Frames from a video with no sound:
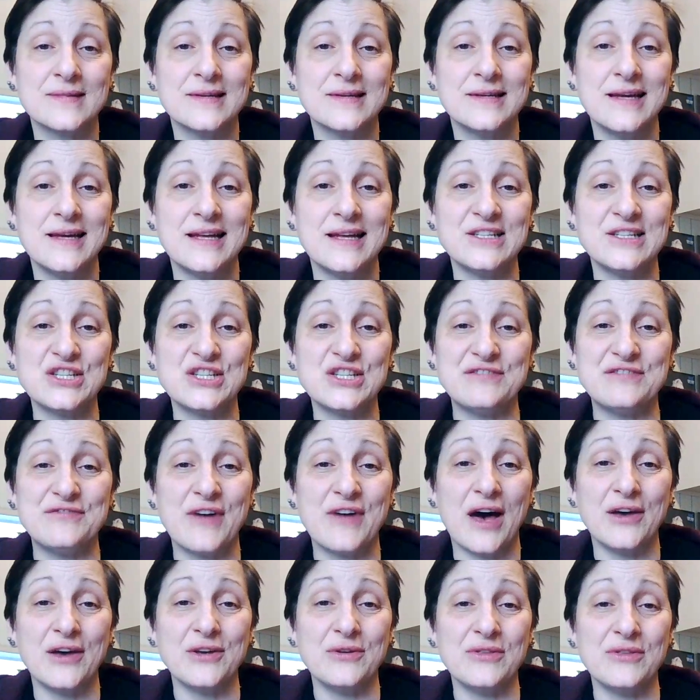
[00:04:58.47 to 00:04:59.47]
And just
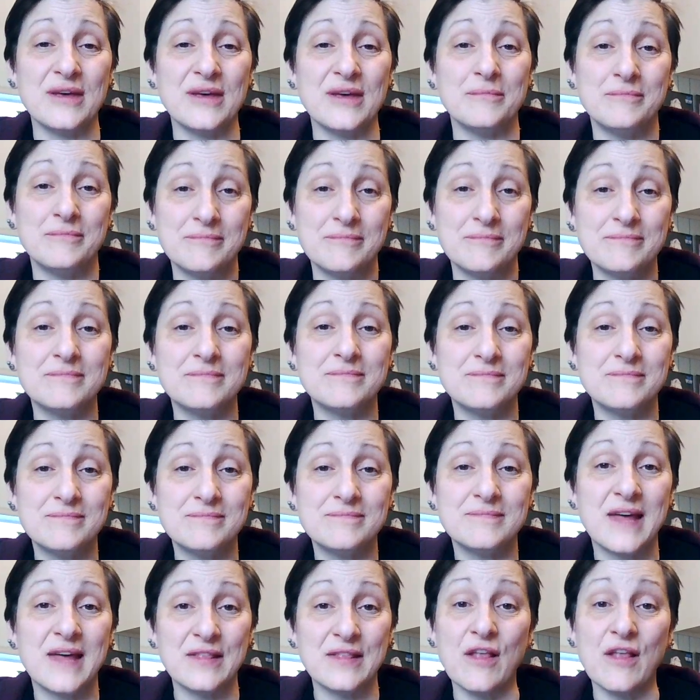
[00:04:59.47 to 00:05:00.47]
value them
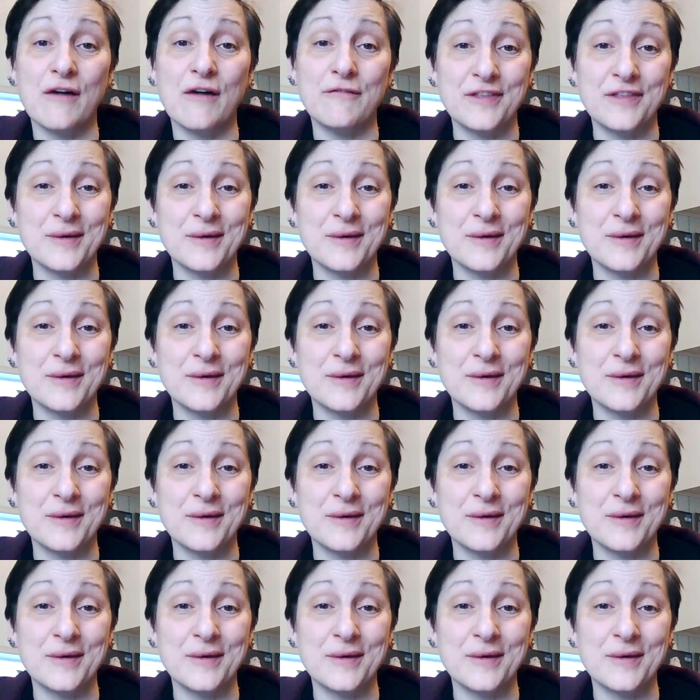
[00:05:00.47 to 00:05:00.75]
and love